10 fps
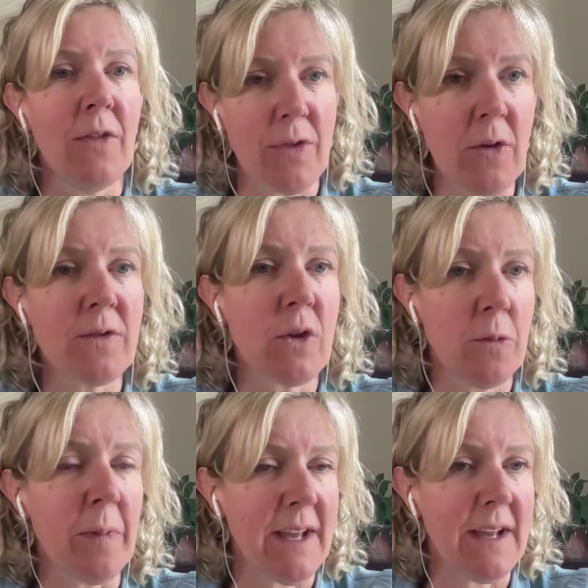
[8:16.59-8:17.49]
Those
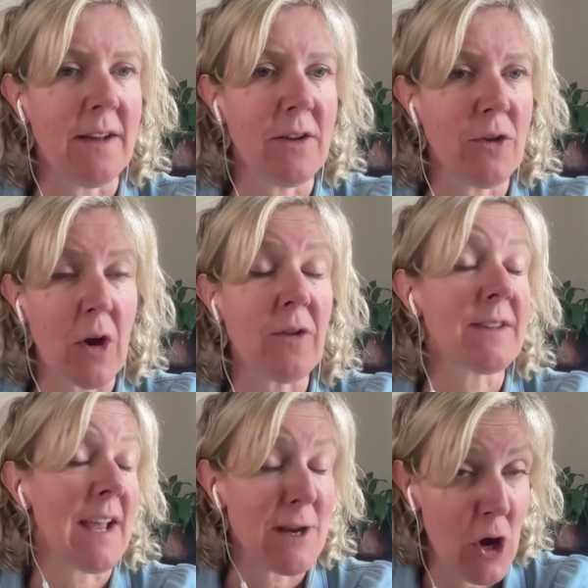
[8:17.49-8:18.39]
could be, you don't
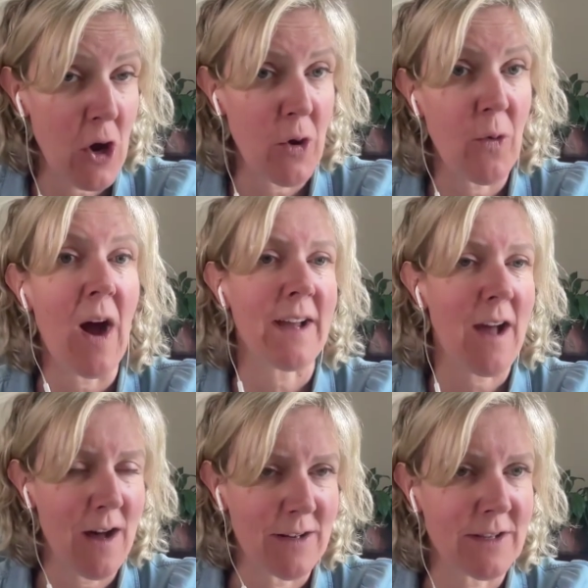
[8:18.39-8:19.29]
say, no, I
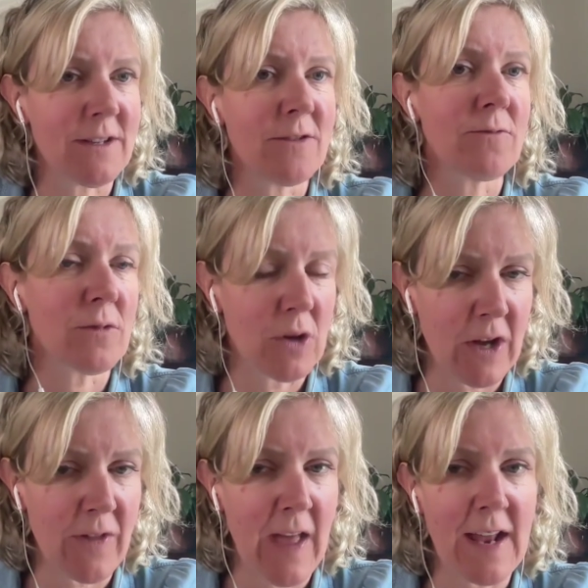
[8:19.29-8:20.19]
can't
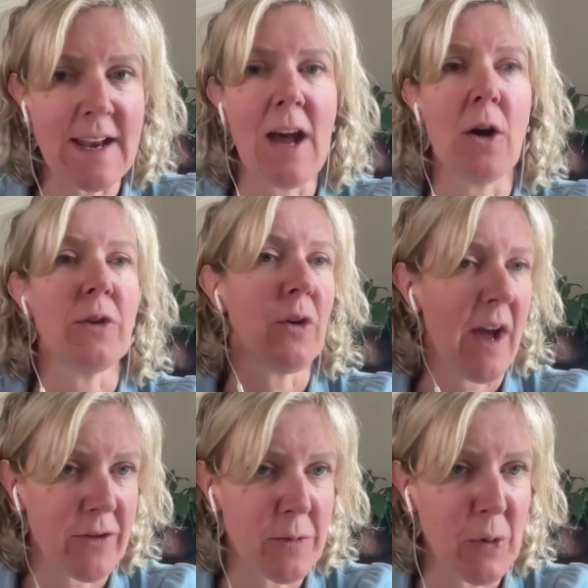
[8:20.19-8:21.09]
look at that now. You'll
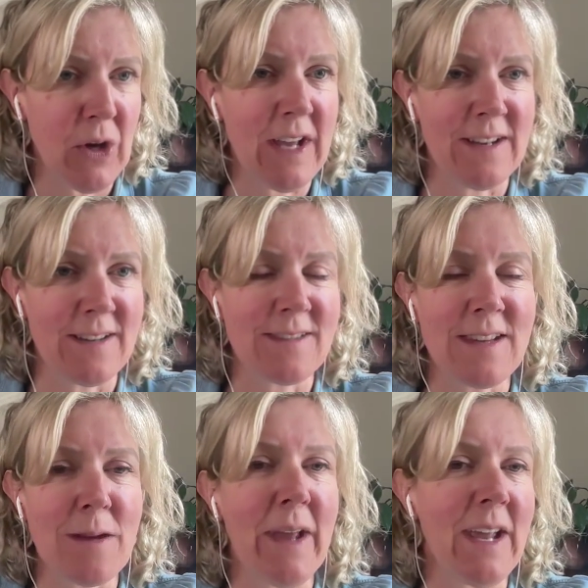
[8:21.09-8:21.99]
have to book in and
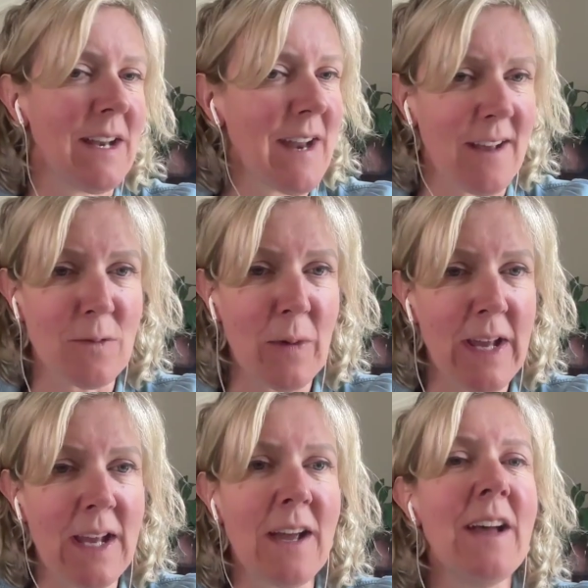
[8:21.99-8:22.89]
see me next
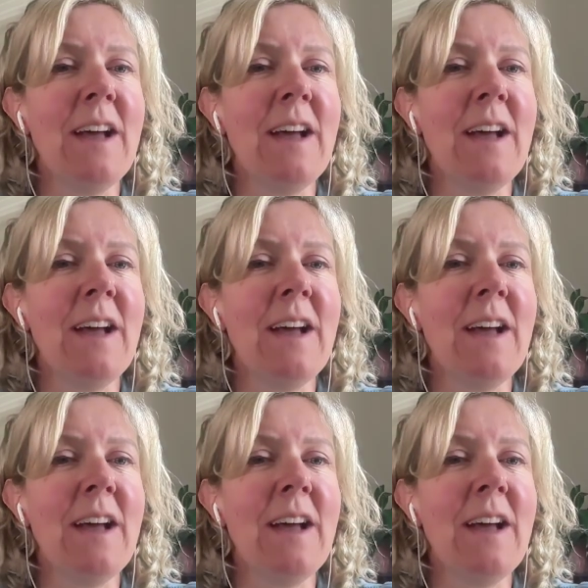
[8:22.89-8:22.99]
week.